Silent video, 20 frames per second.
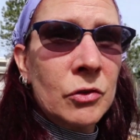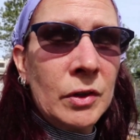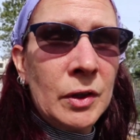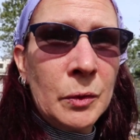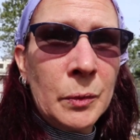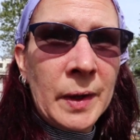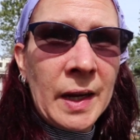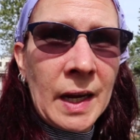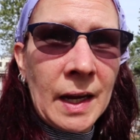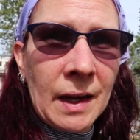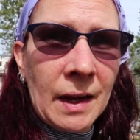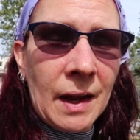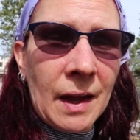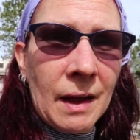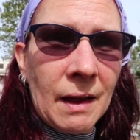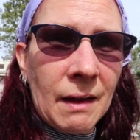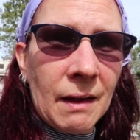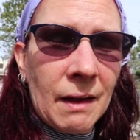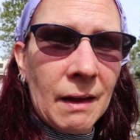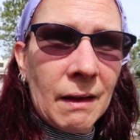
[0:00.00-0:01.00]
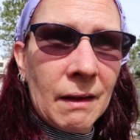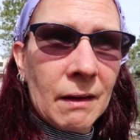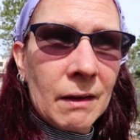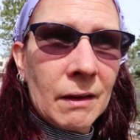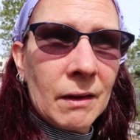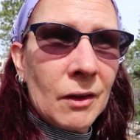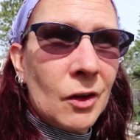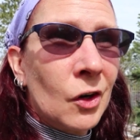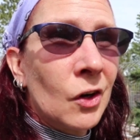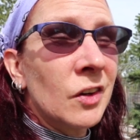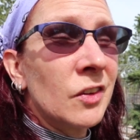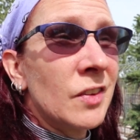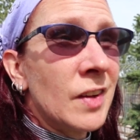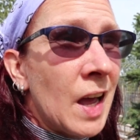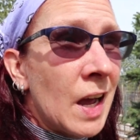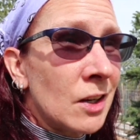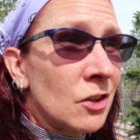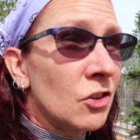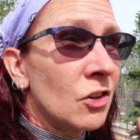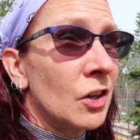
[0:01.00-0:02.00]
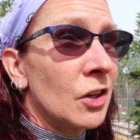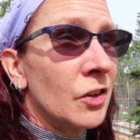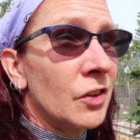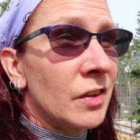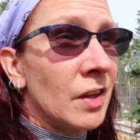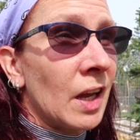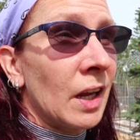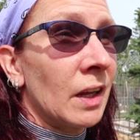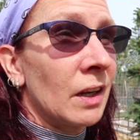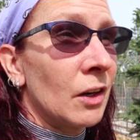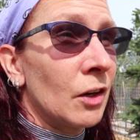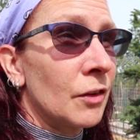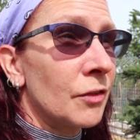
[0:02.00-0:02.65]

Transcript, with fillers: tree we or it's actually our second.